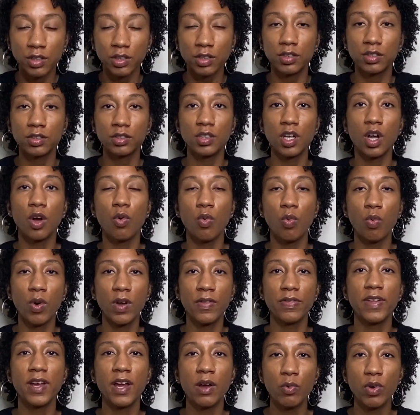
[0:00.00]
So one
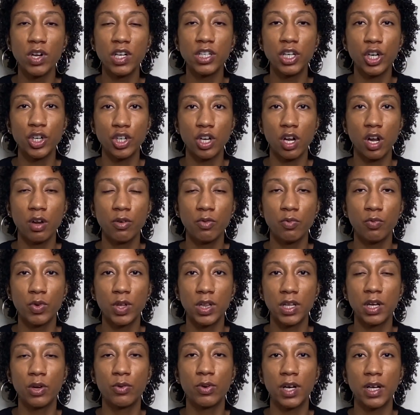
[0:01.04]
thing I want to touch on
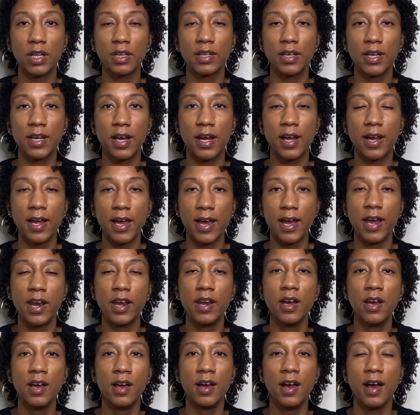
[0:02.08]
really quickly again,
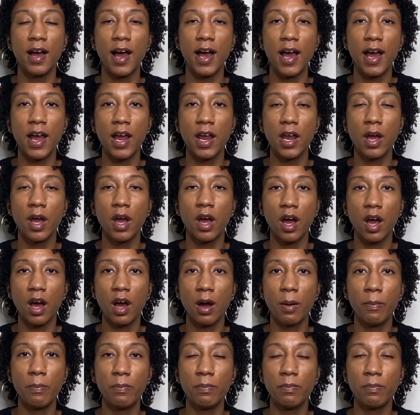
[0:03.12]
I
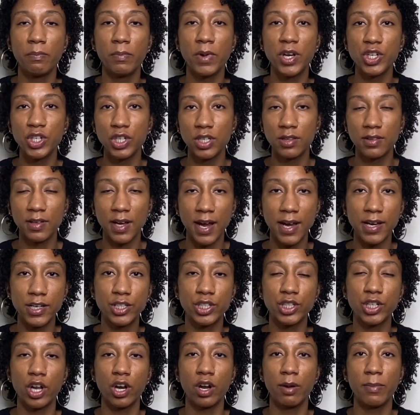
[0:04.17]
mentioned that I
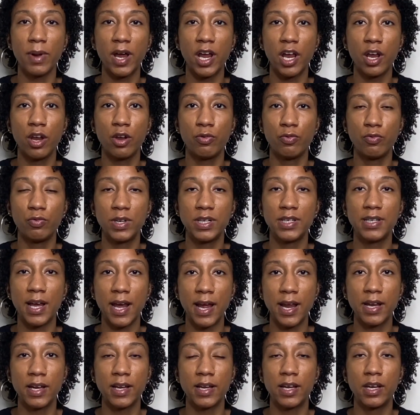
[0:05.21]
started my
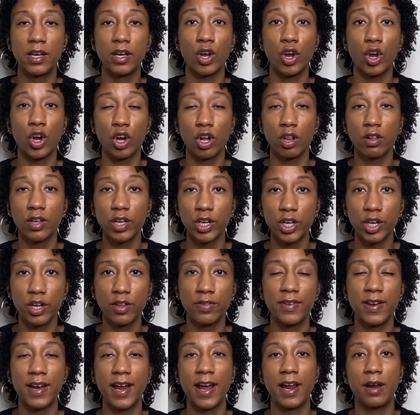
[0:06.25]
retightening earlier
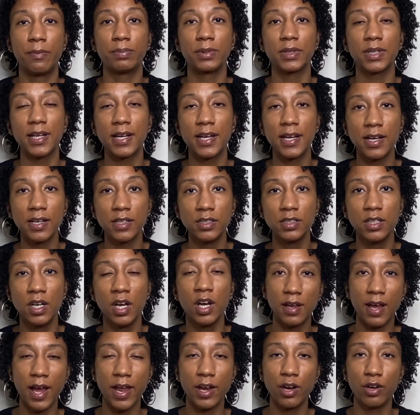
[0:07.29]
than I had planned.
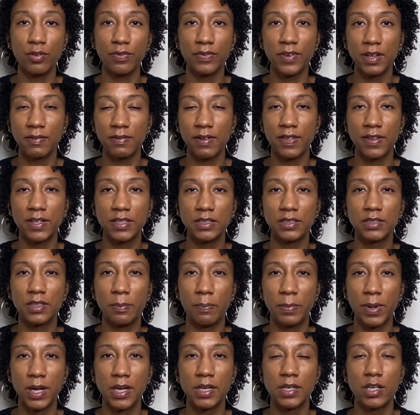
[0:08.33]
I don't think that this is a
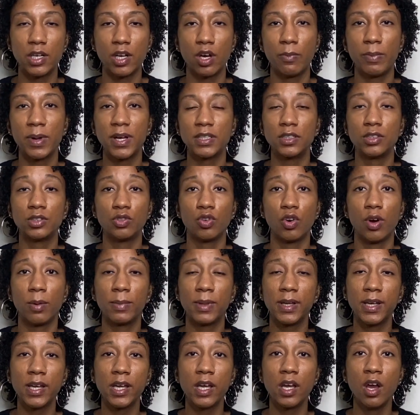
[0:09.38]
big deal because
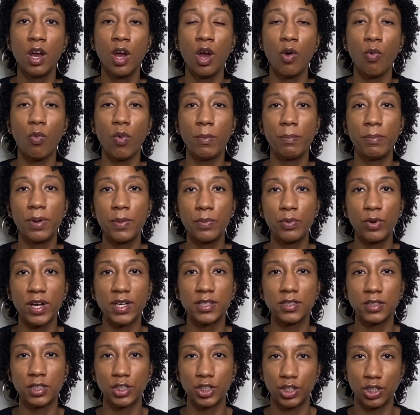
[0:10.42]
normally when people get
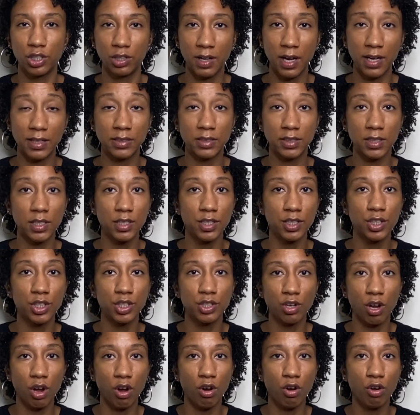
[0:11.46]
sister locks
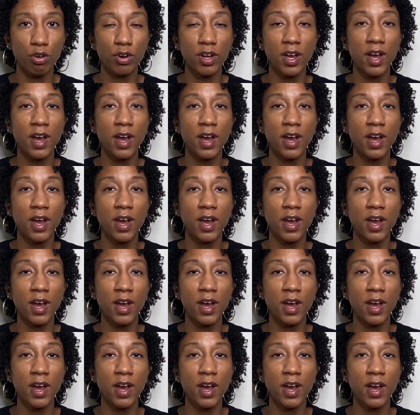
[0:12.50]
installed,